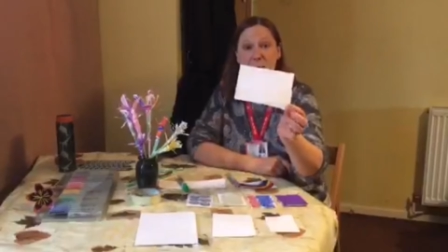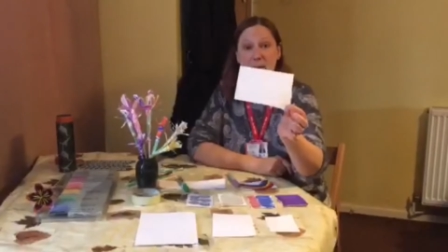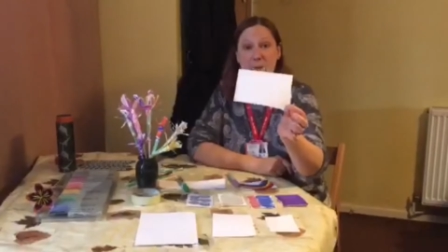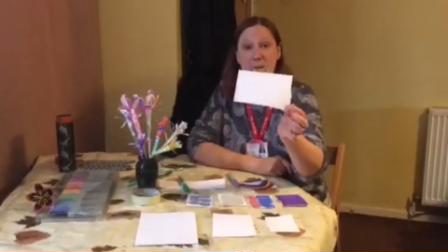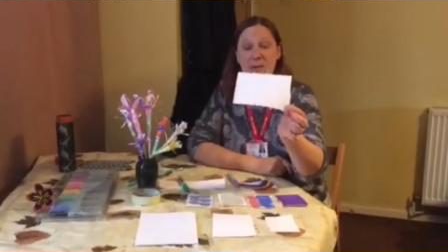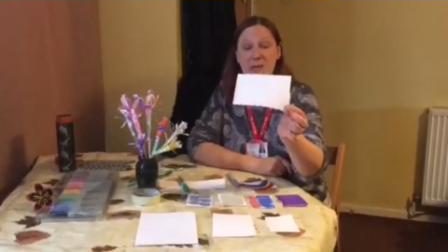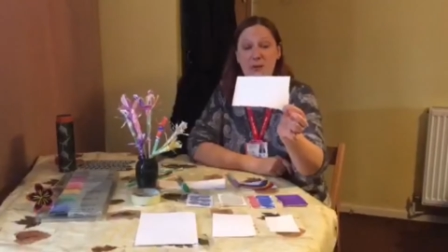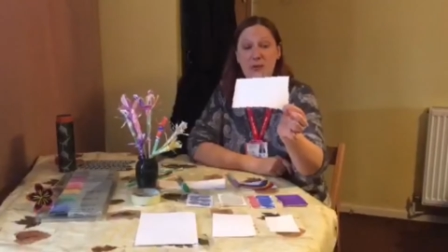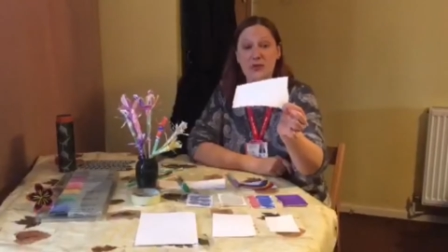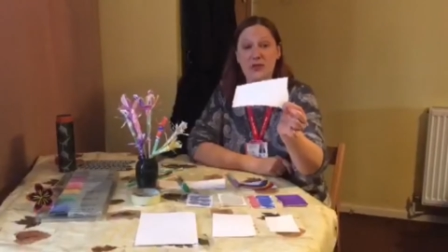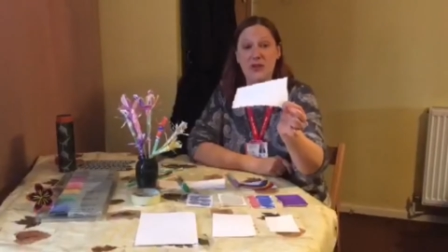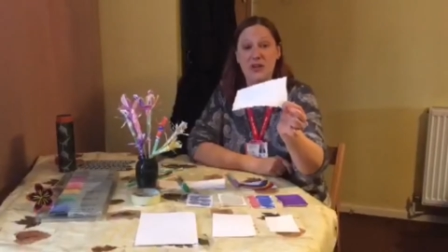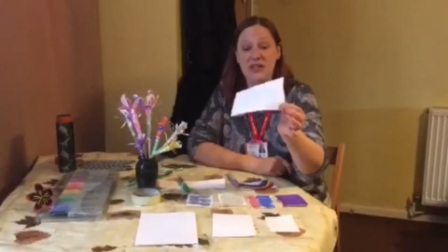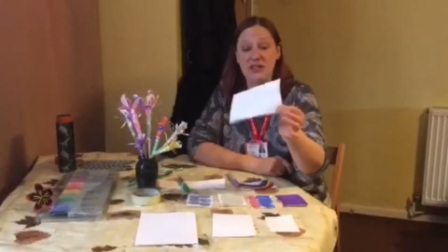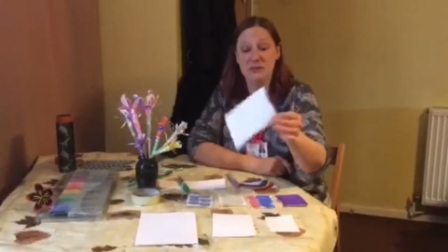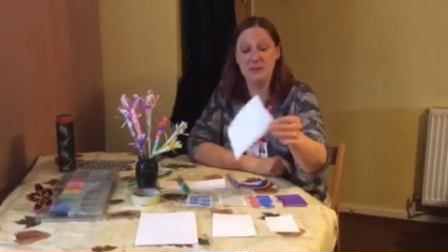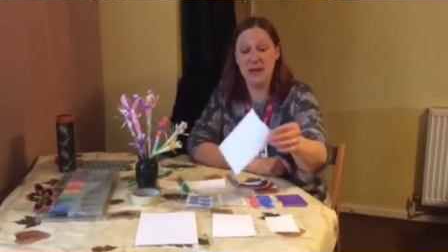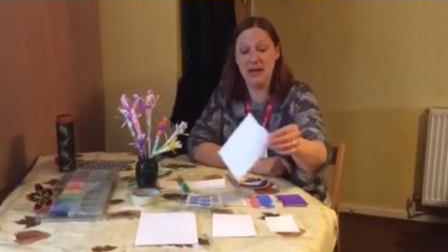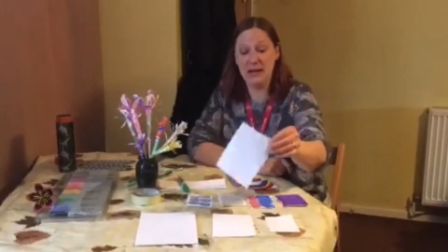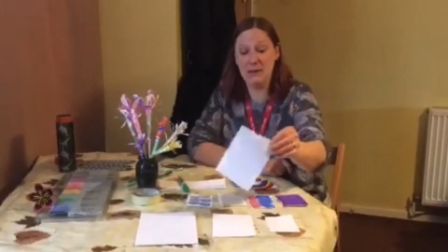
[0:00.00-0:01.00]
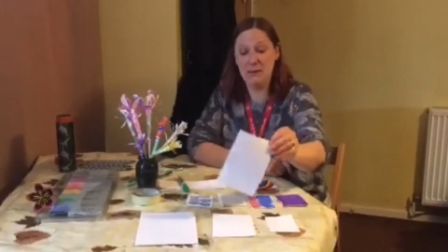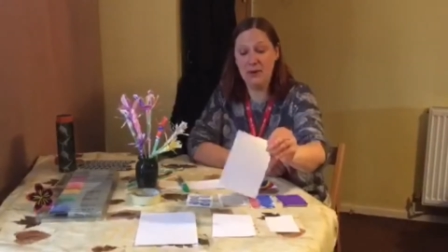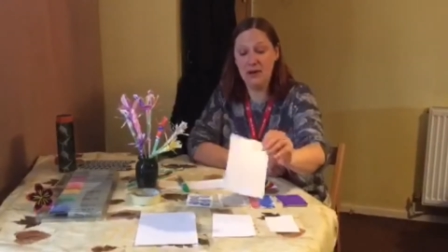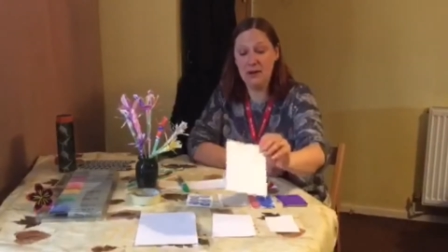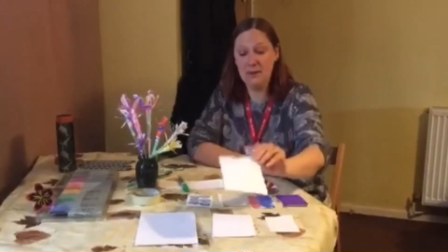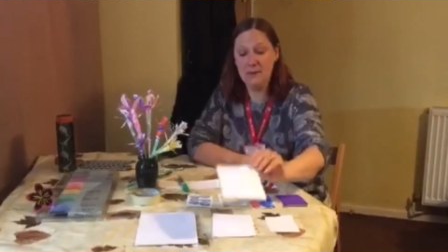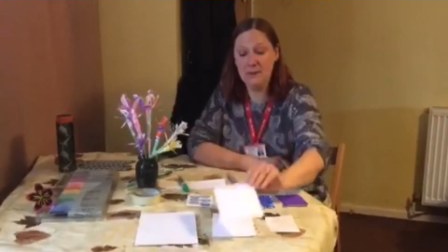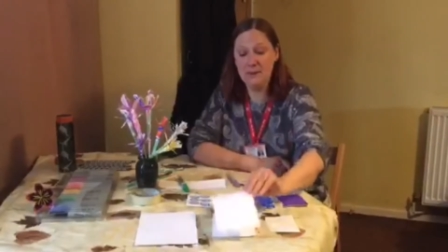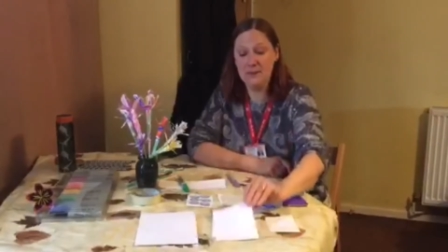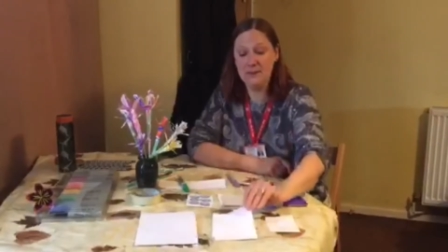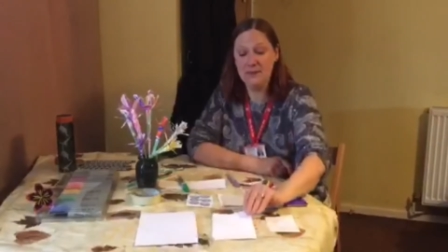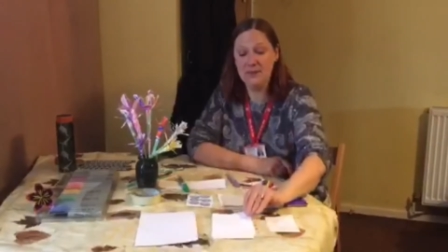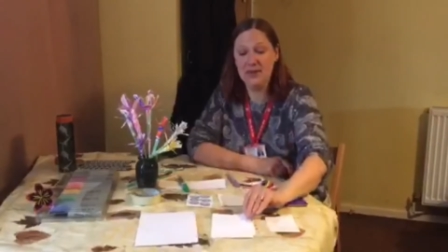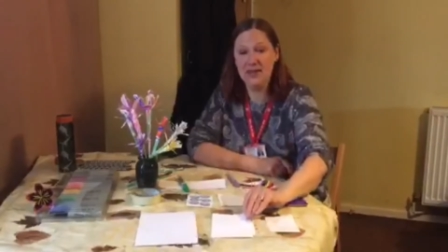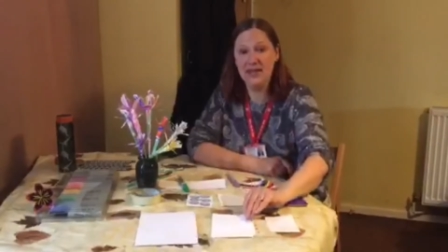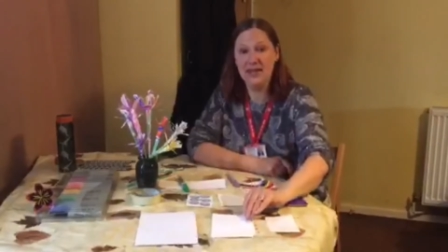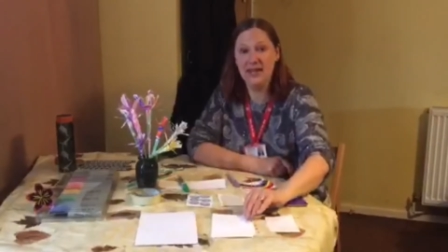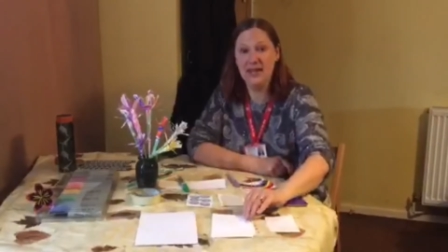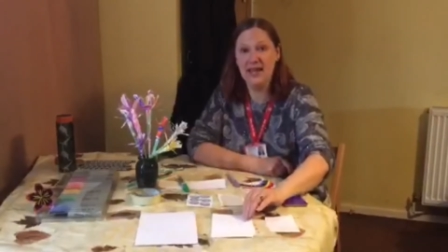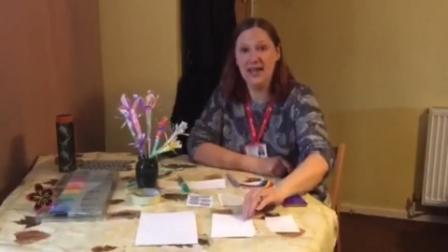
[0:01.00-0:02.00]
middle-sized paper
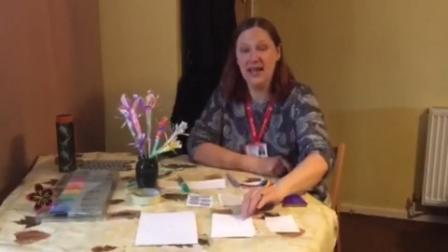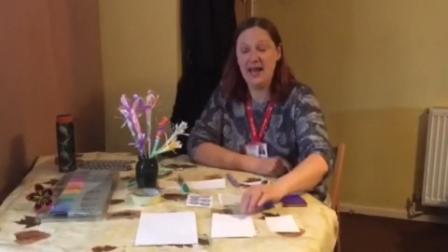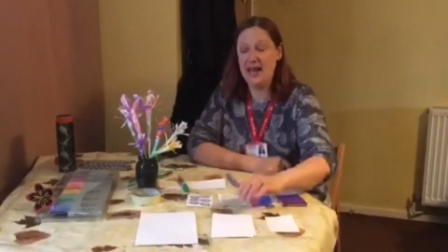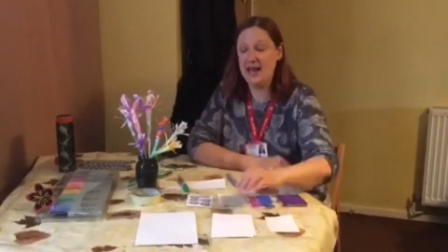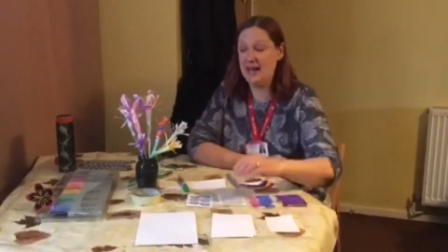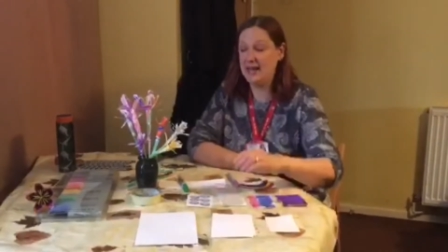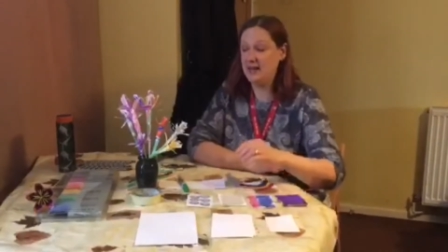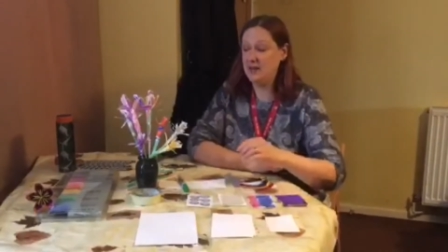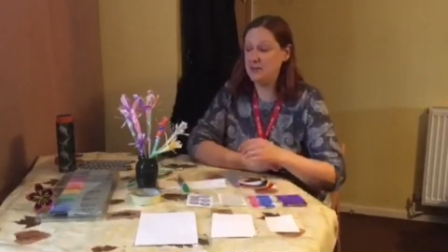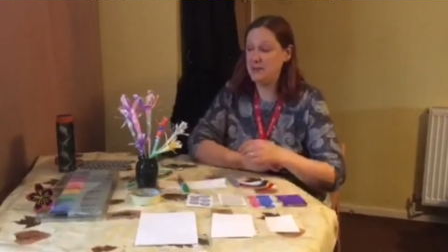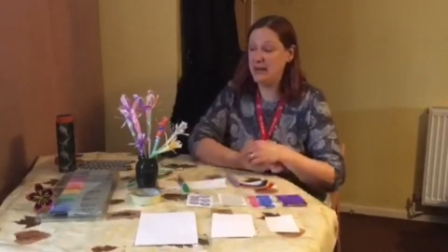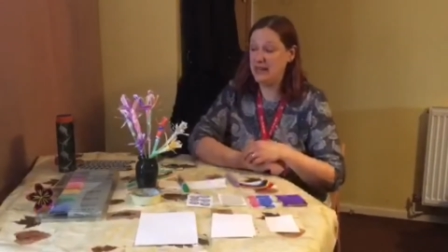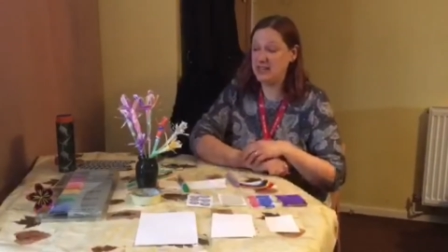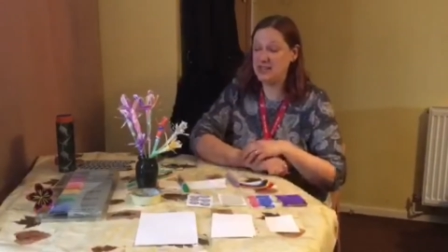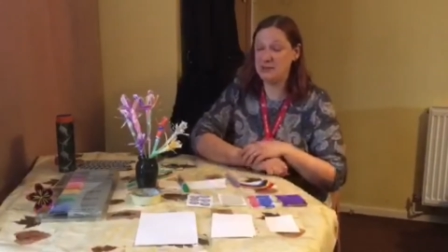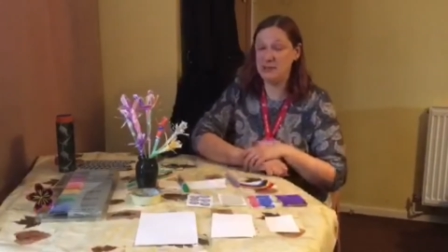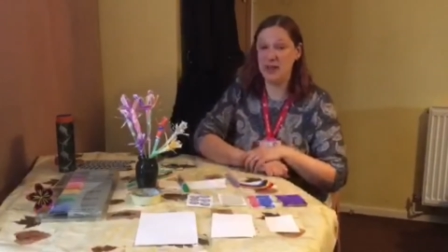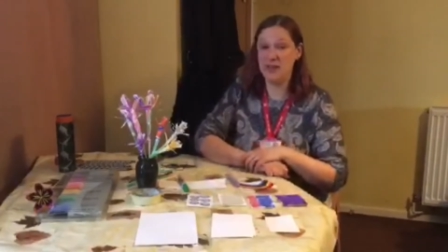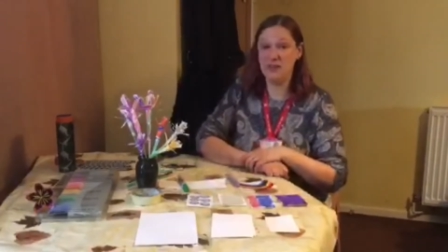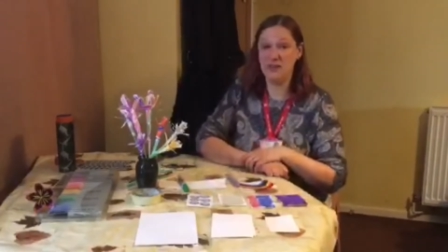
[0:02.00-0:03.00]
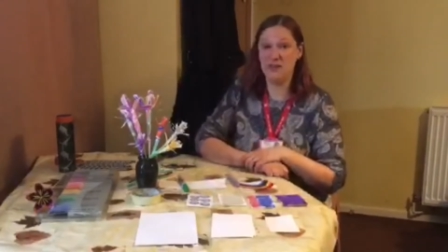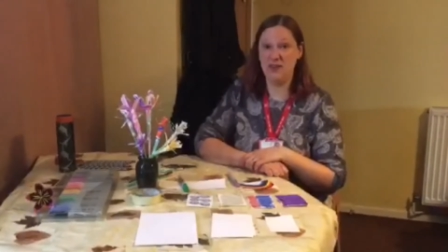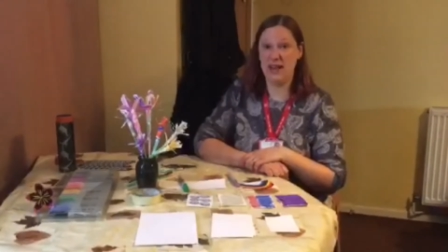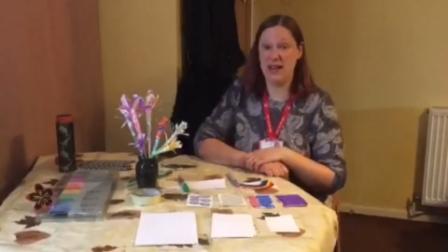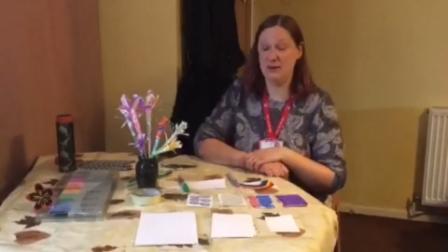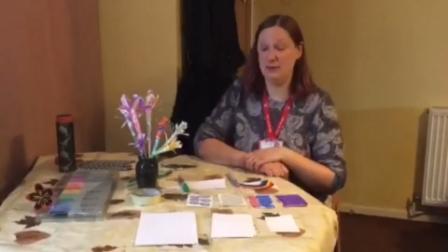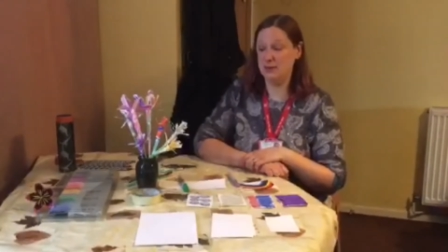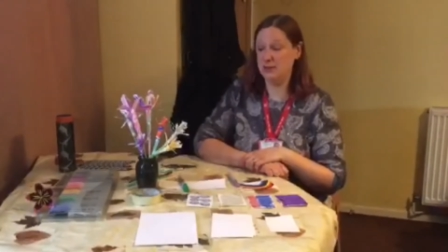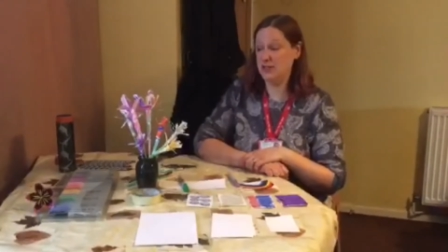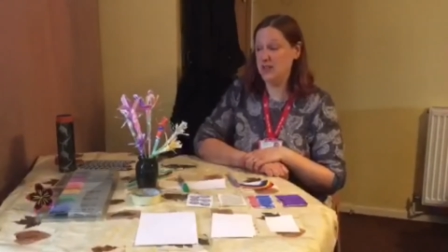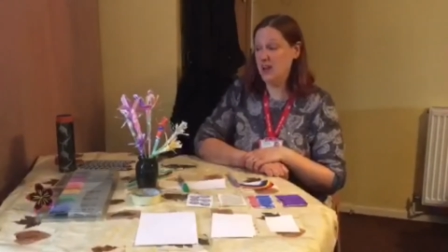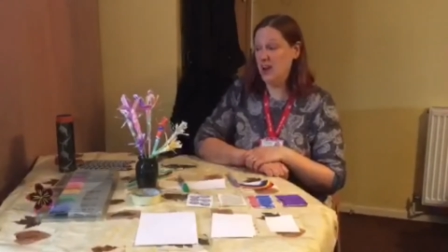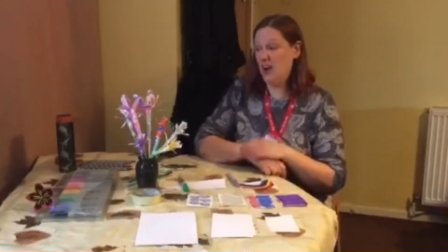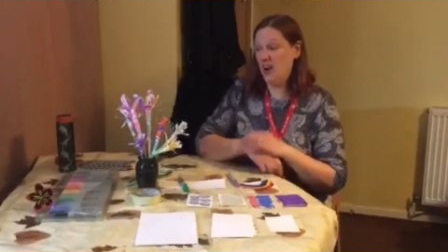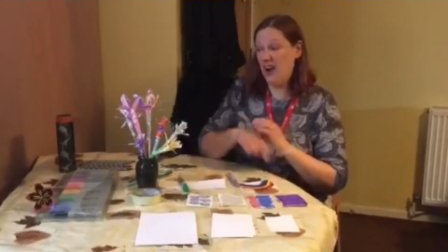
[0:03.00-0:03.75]
and then make some other flowers.